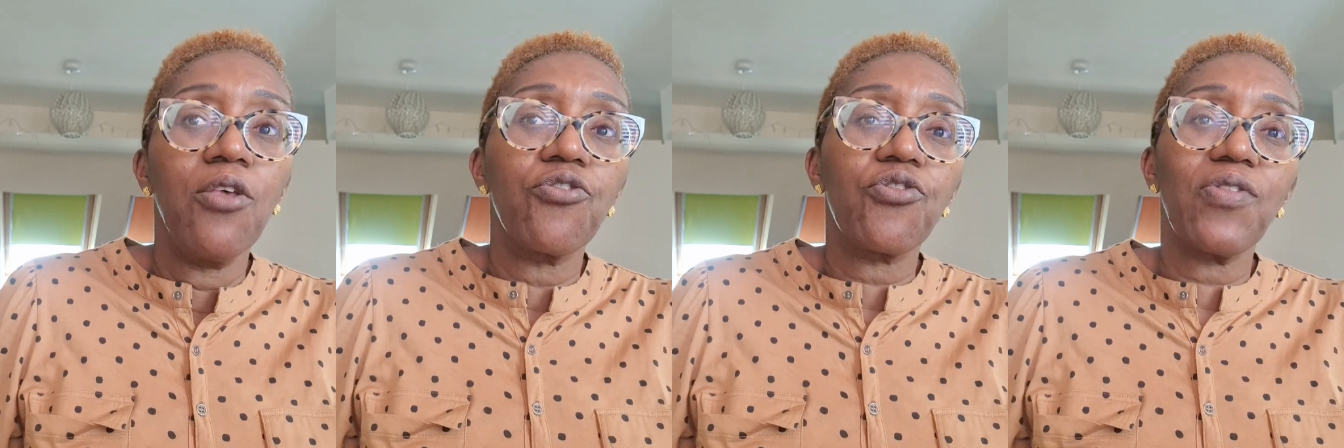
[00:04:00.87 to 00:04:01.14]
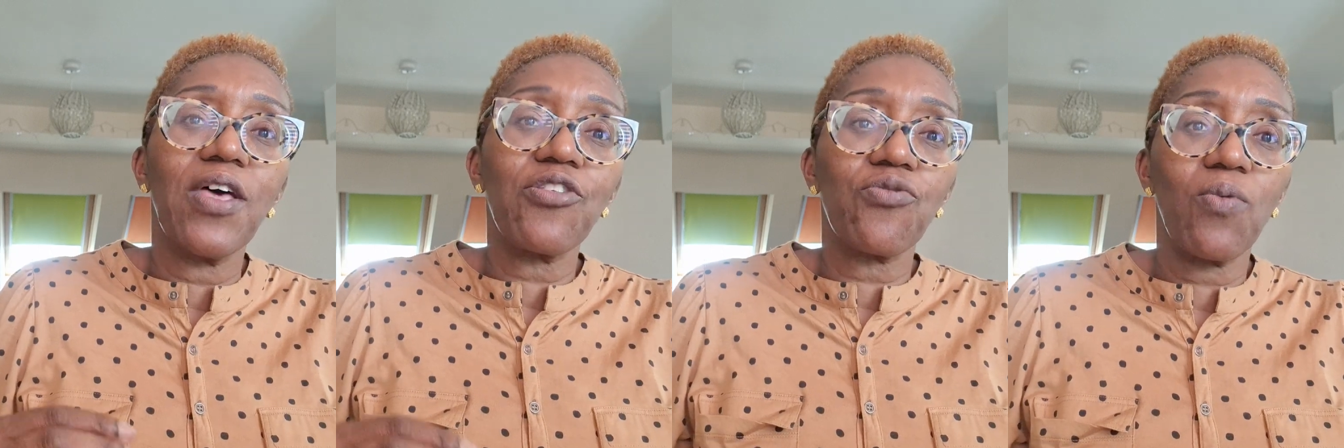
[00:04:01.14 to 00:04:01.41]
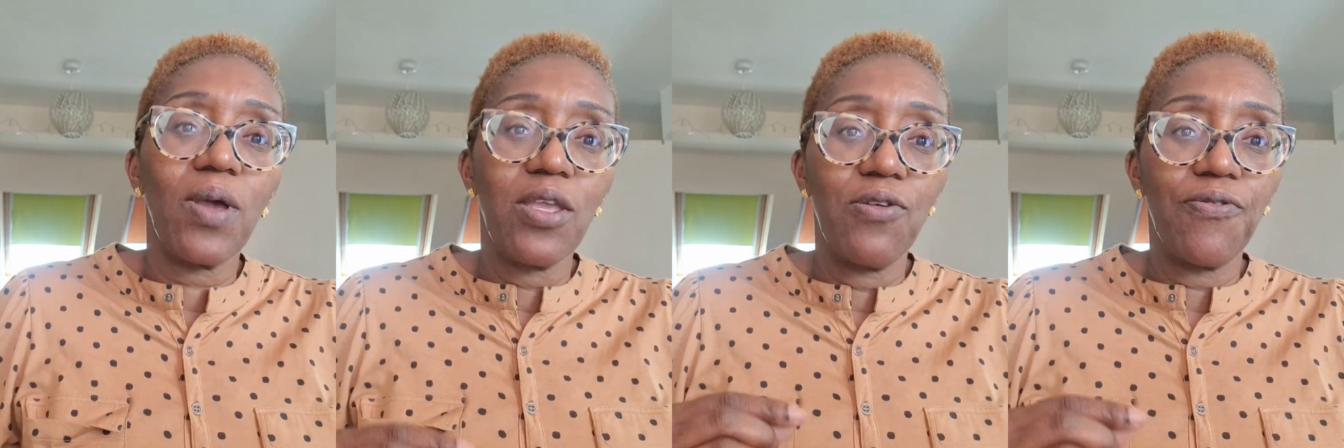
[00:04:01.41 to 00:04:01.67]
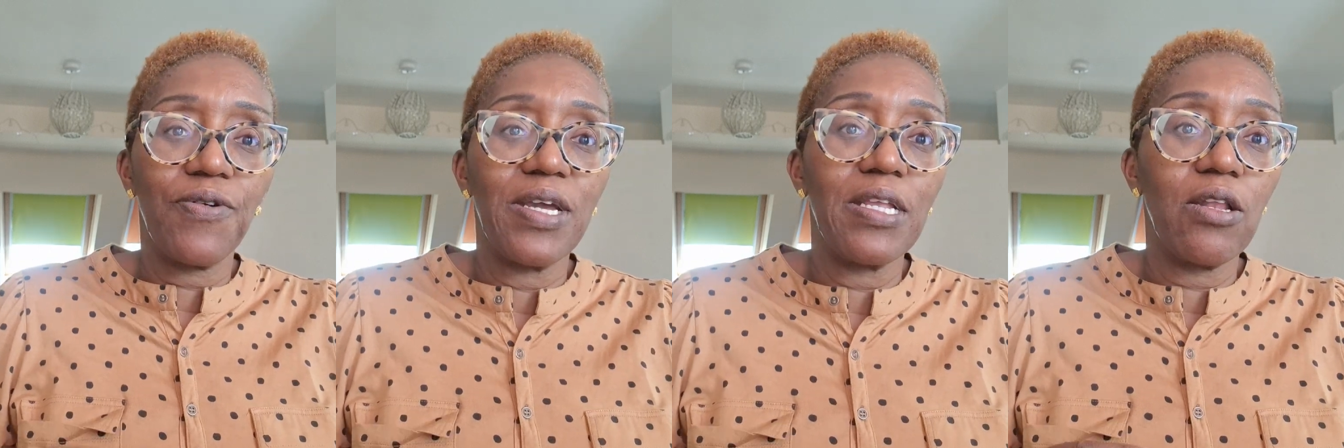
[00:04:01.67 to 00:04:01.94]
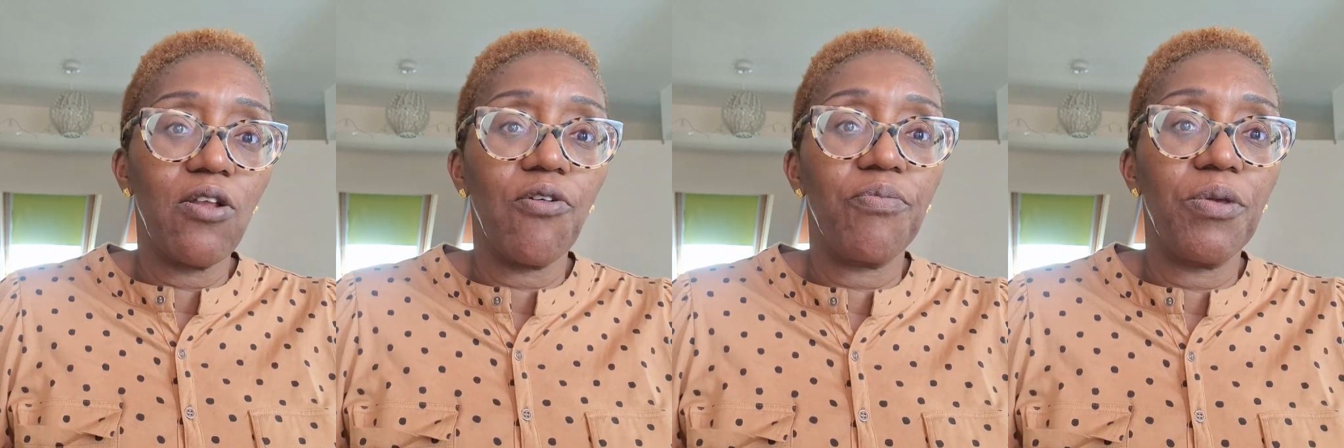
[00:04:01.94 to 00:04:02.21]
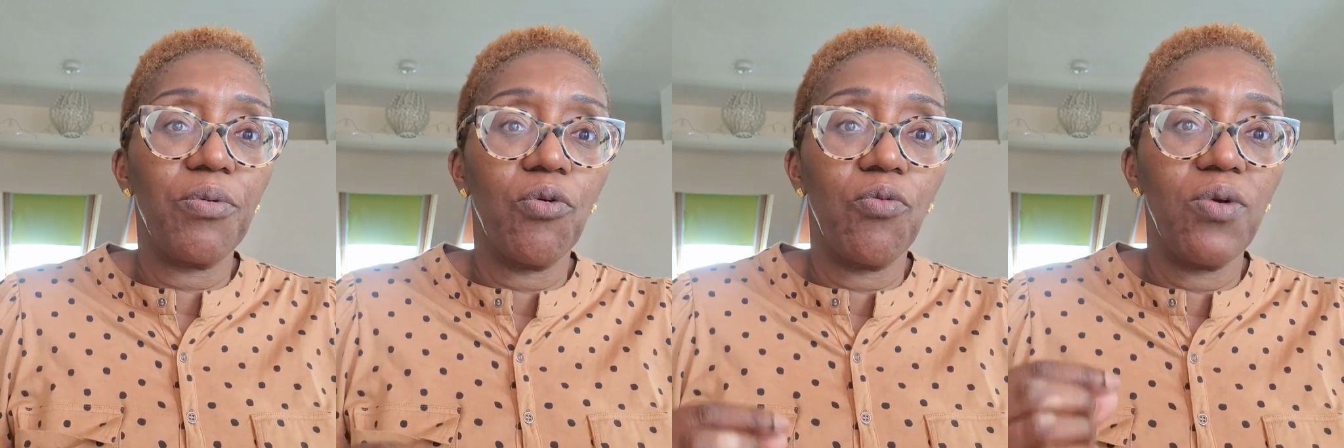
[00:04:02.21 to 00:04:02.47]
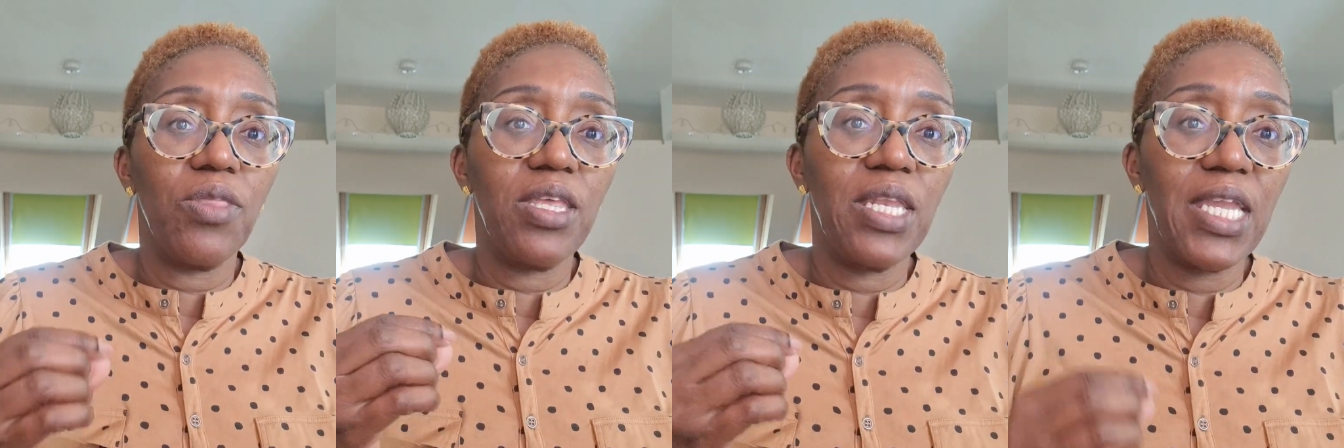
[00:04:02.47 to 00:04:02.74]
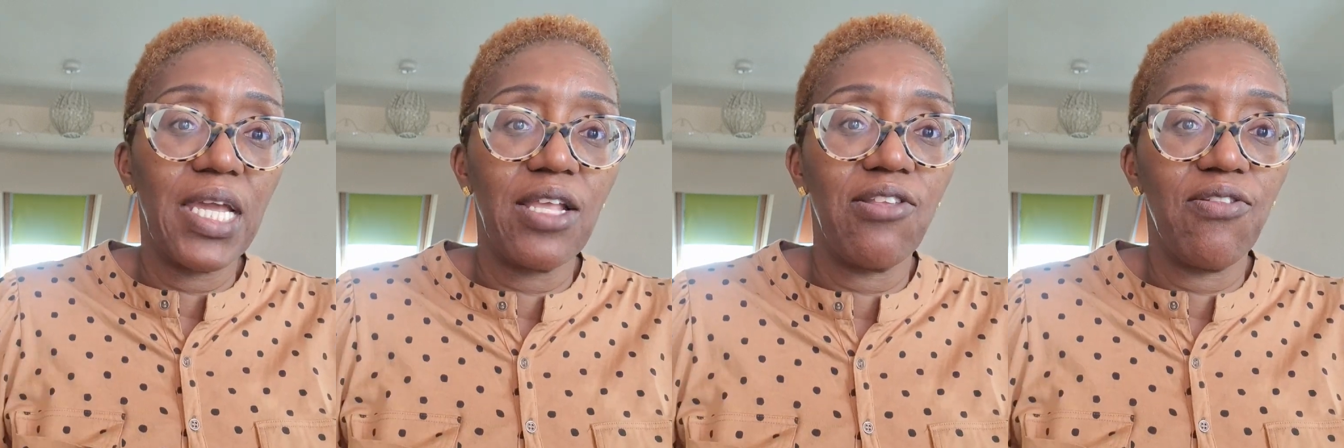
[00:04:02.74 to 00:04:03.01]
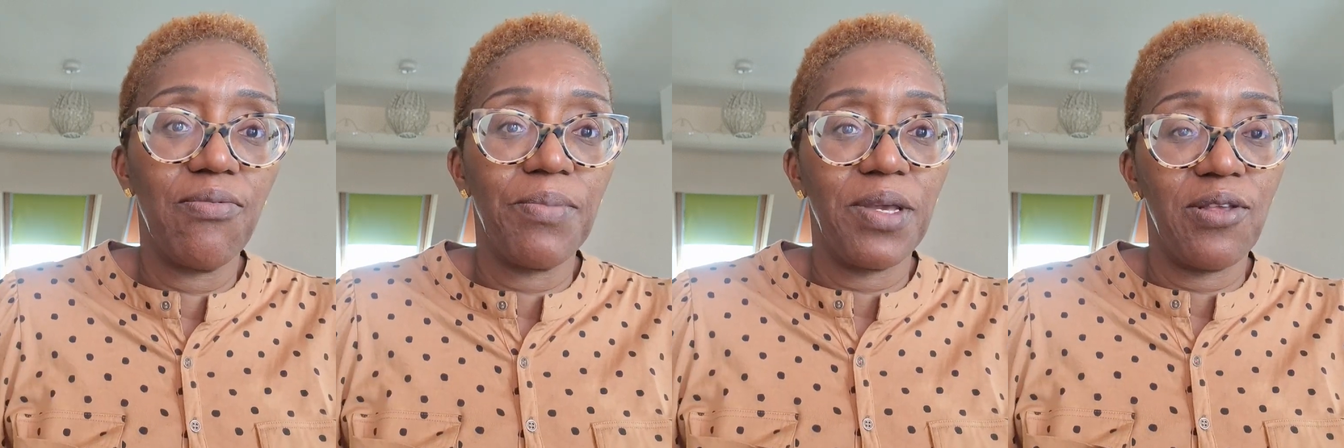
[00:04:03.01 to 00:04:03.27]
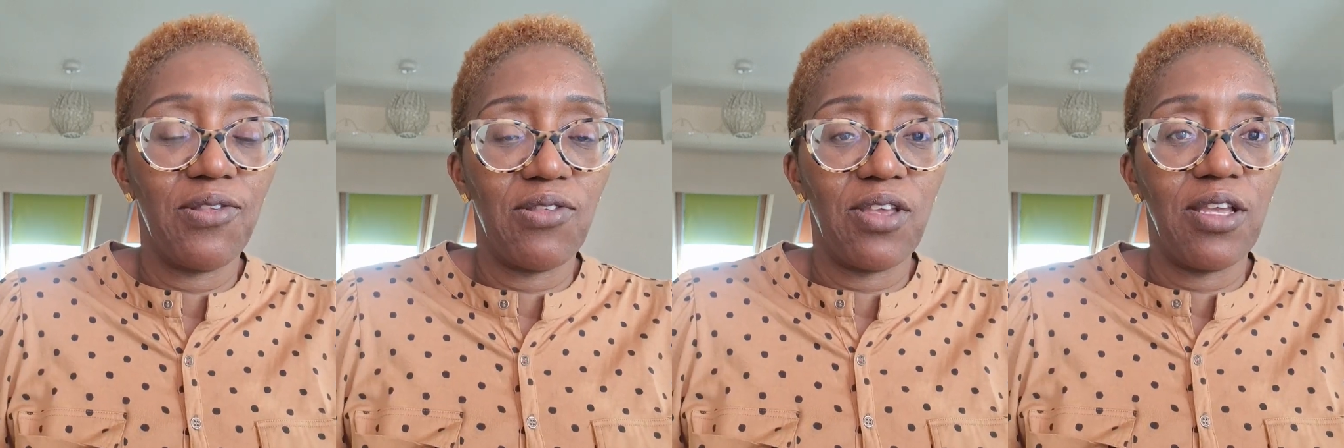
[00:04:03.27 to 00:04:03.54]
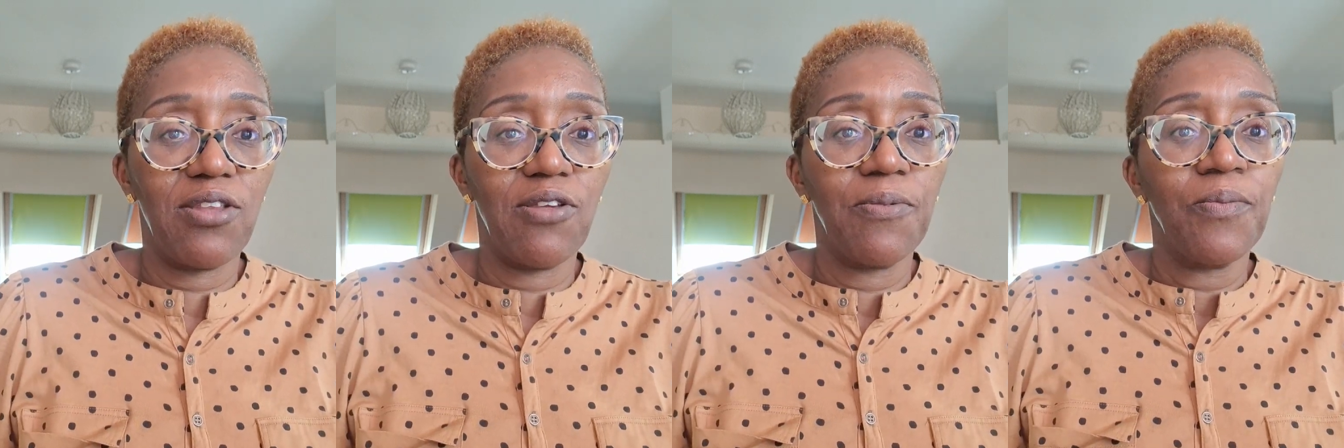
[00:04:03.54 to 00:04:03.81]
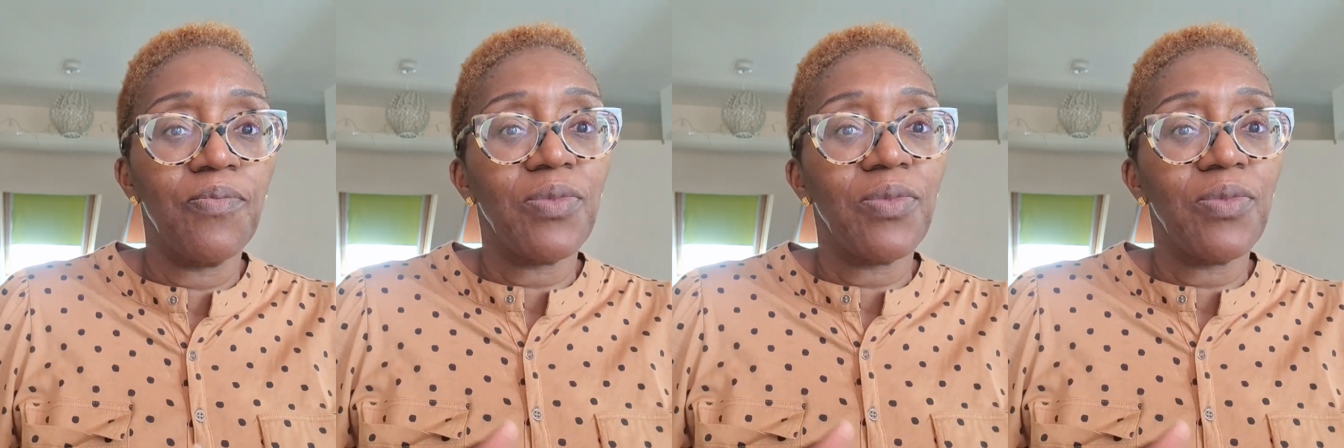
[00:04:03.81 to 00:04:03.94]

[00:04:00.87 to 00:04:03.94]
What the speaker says: So that's why you find a lot of people with a negative mindset